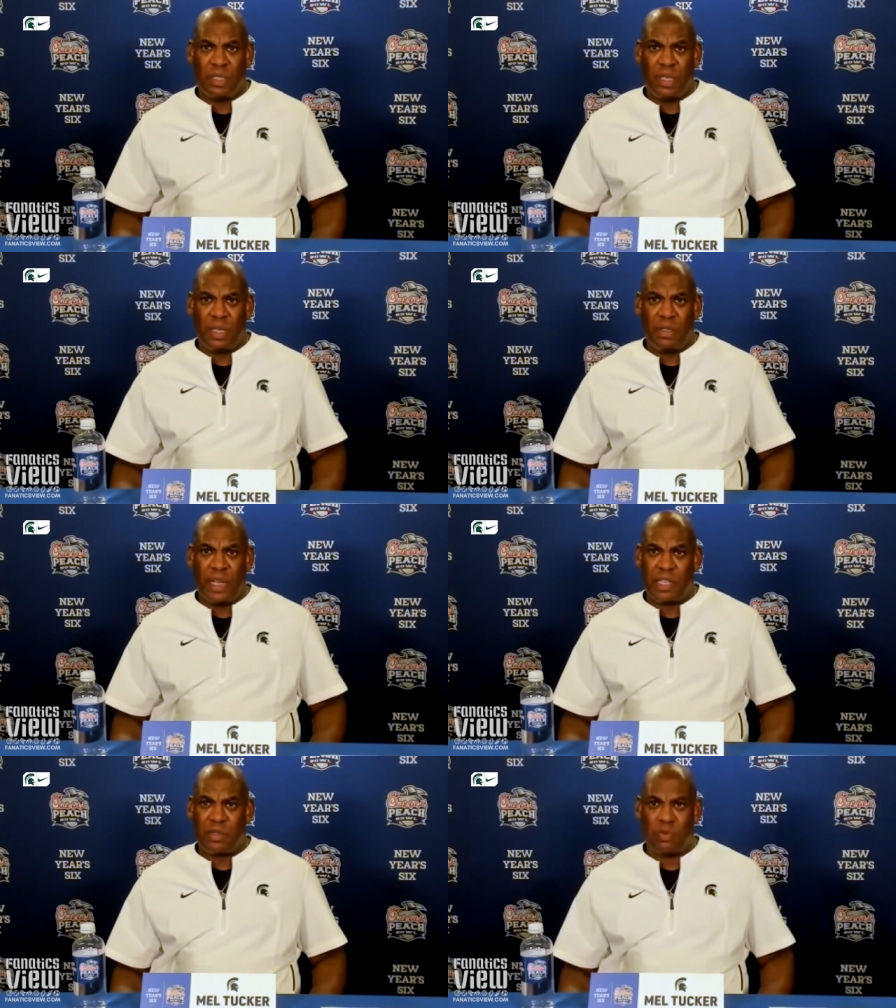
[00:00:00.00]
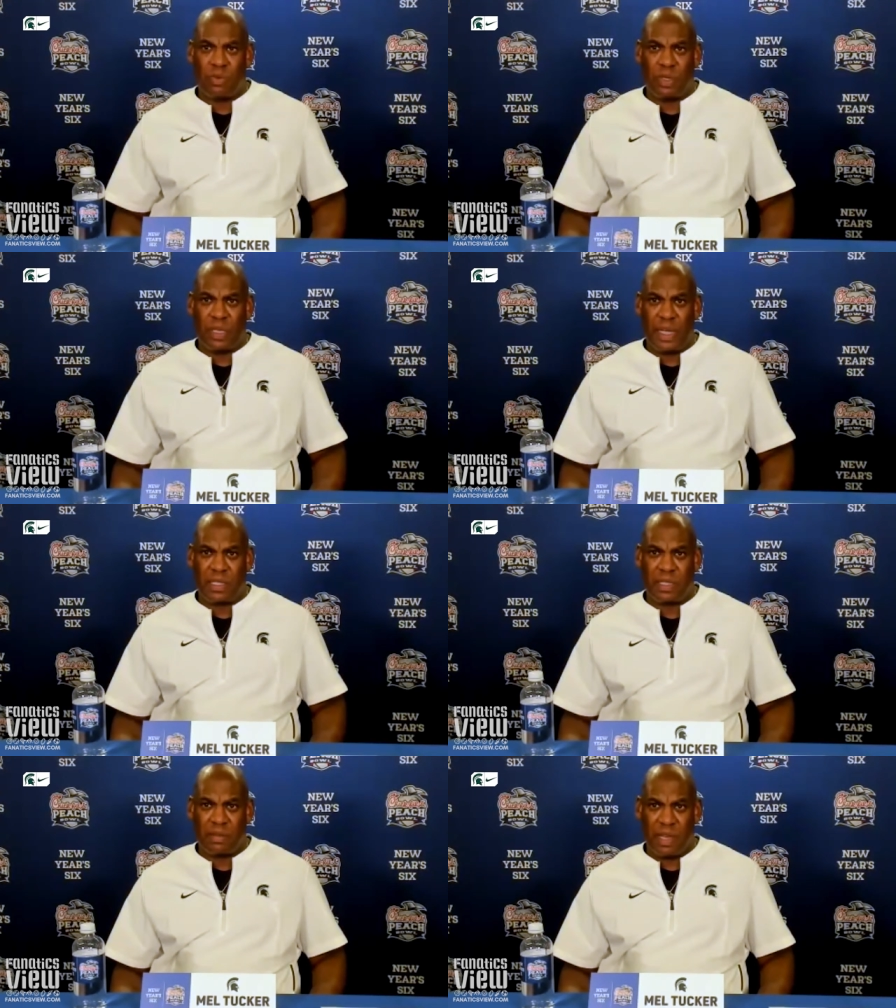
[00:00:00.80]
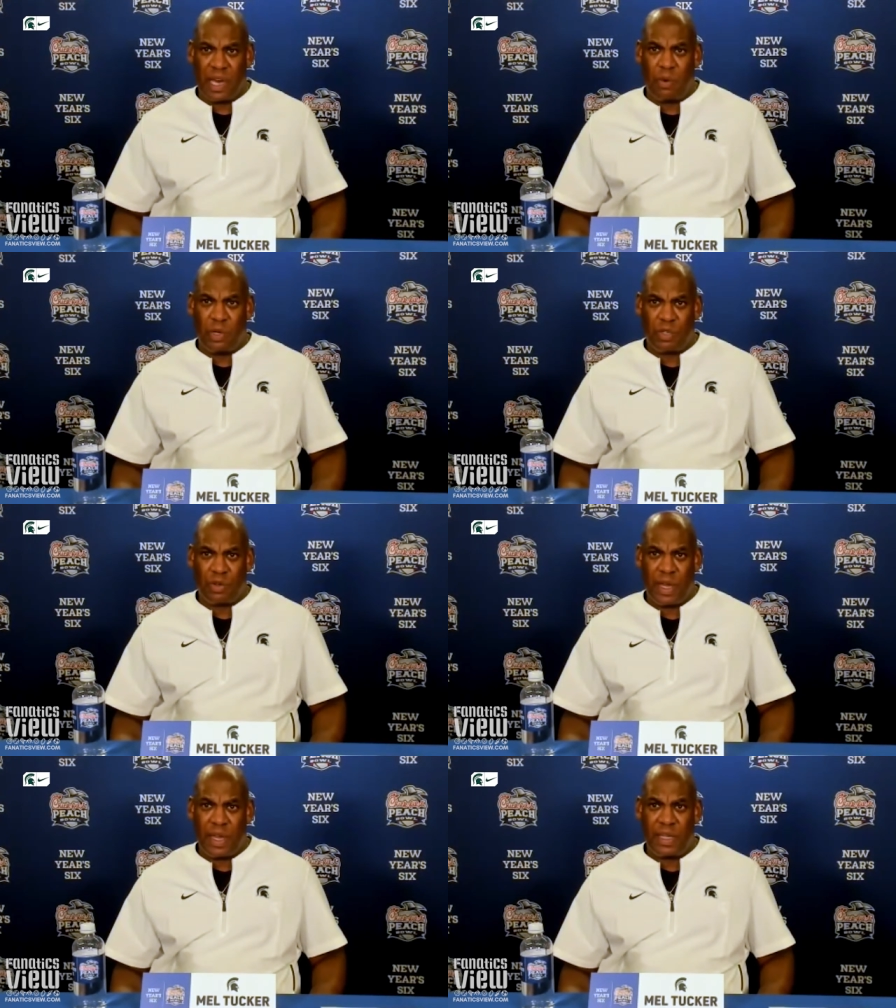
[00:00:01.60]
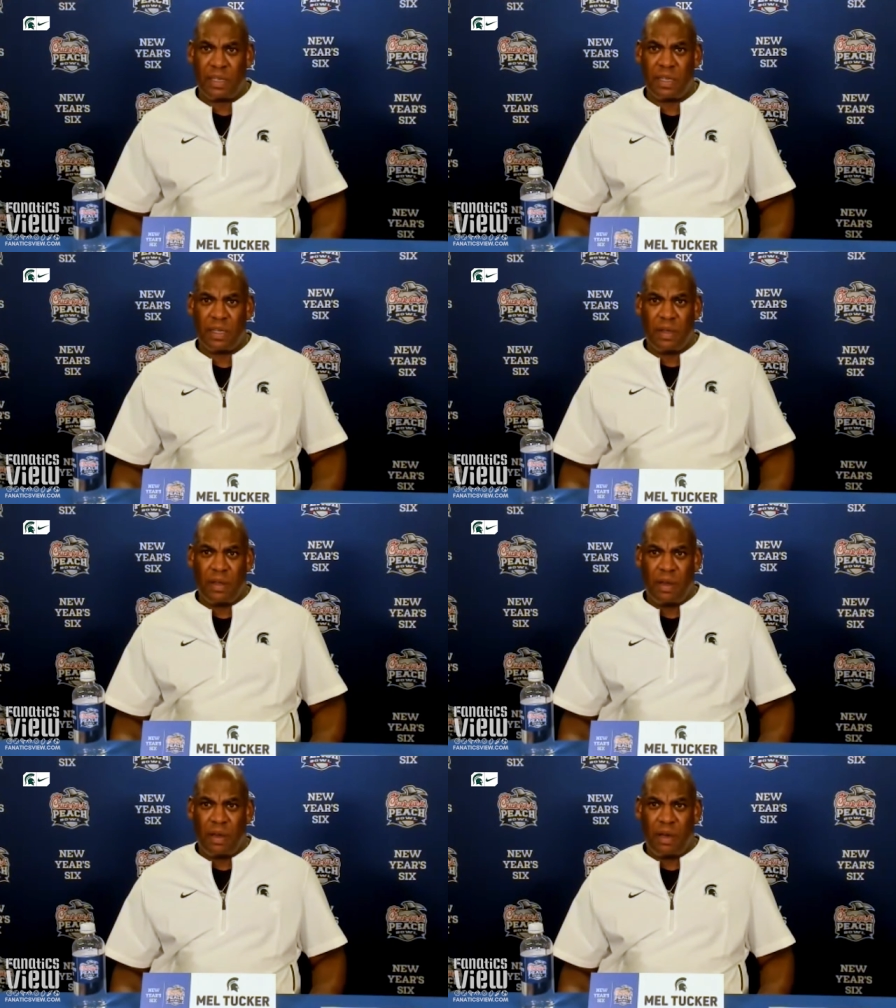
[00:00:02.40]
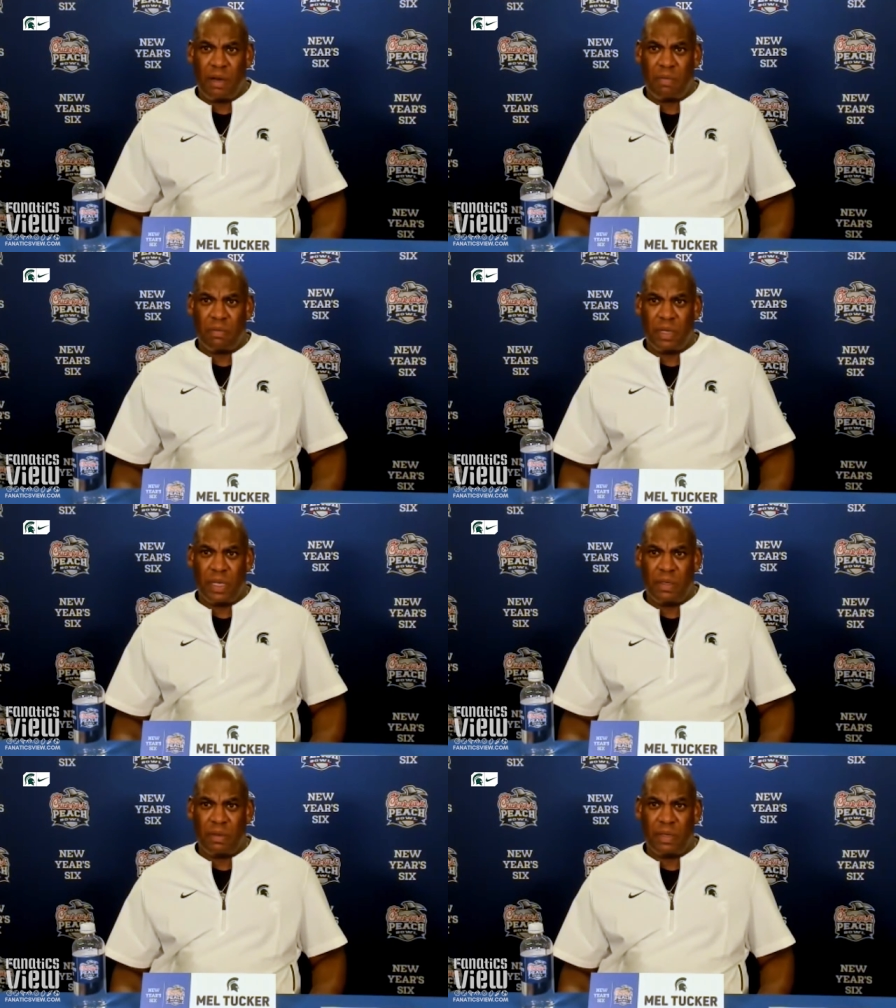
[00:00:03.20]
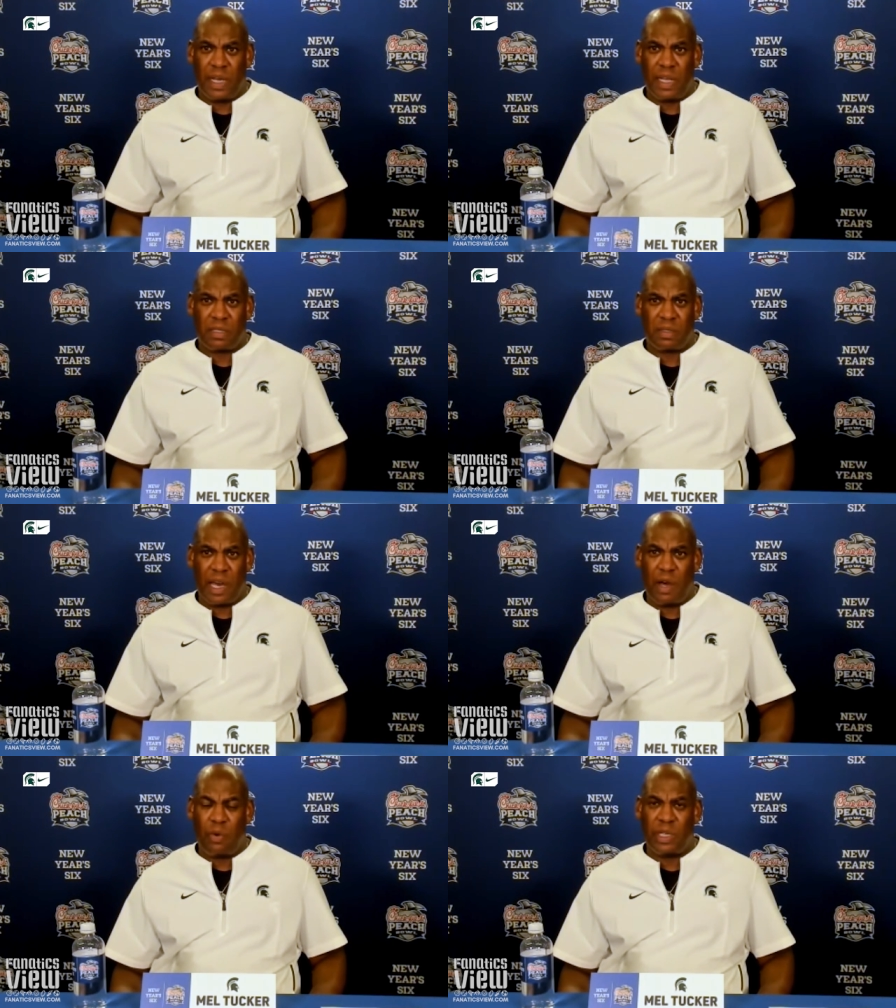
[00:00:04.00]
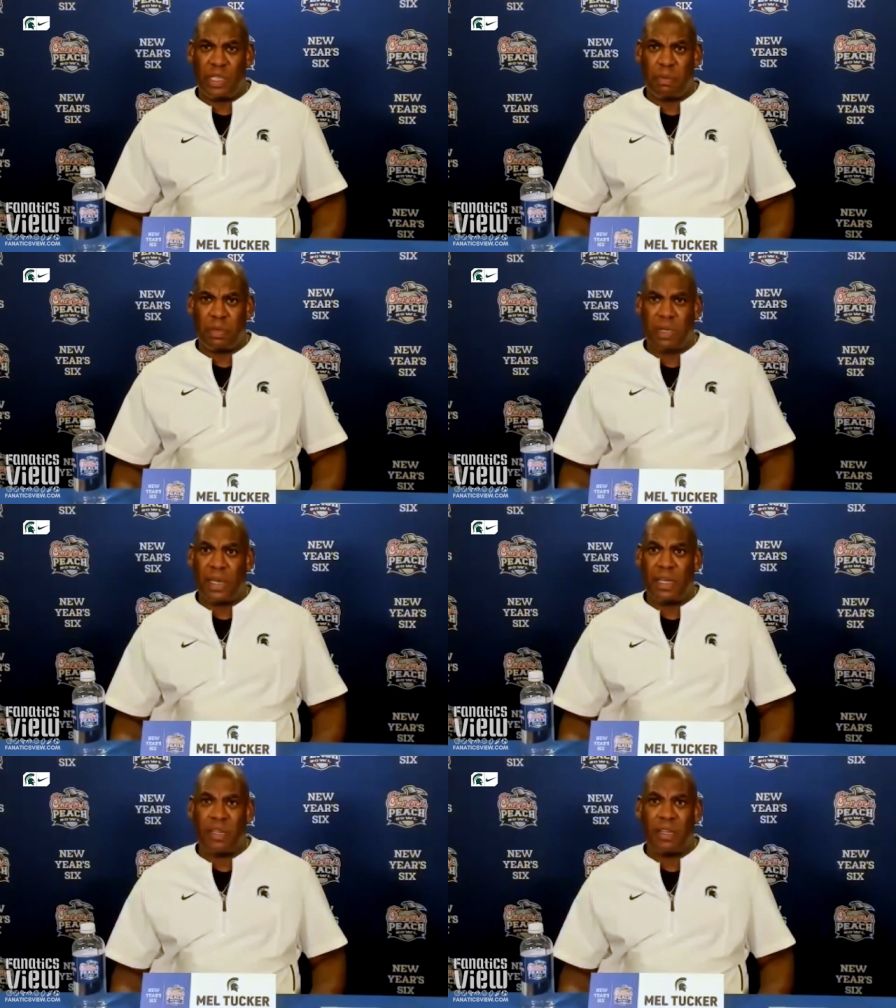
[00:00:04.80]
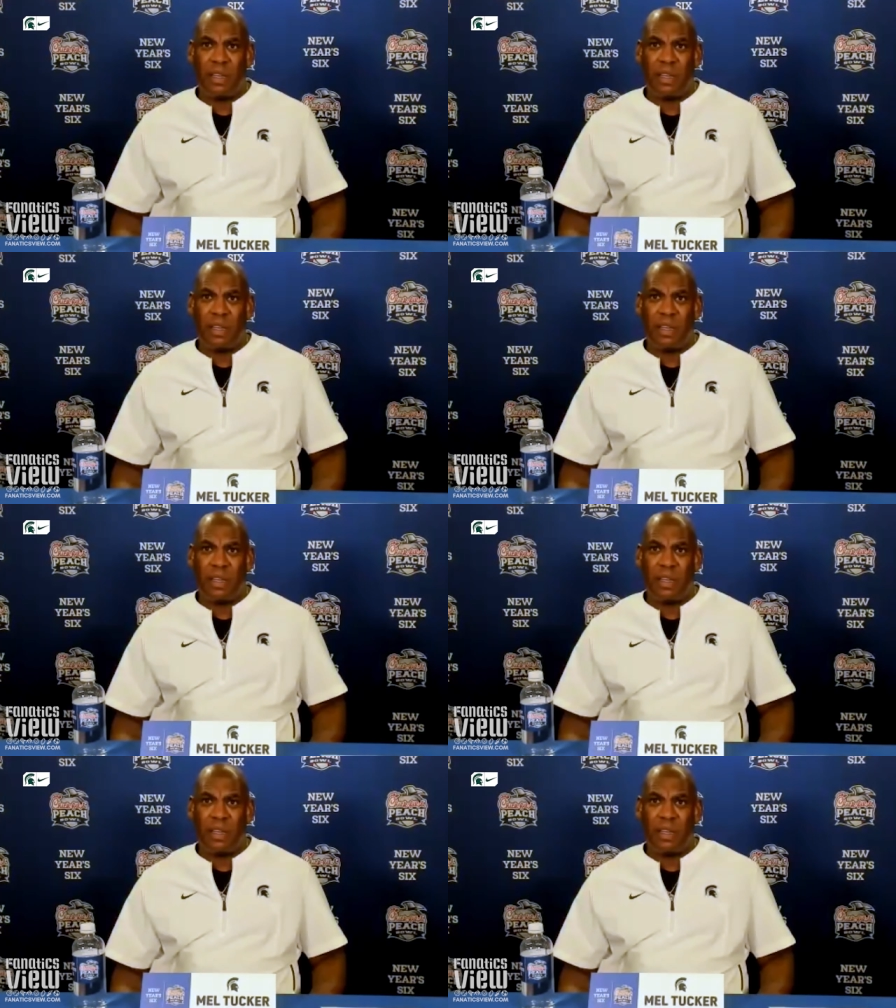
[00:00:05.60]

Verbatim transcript: and that's and that's how we train, um, and that's how we need to play,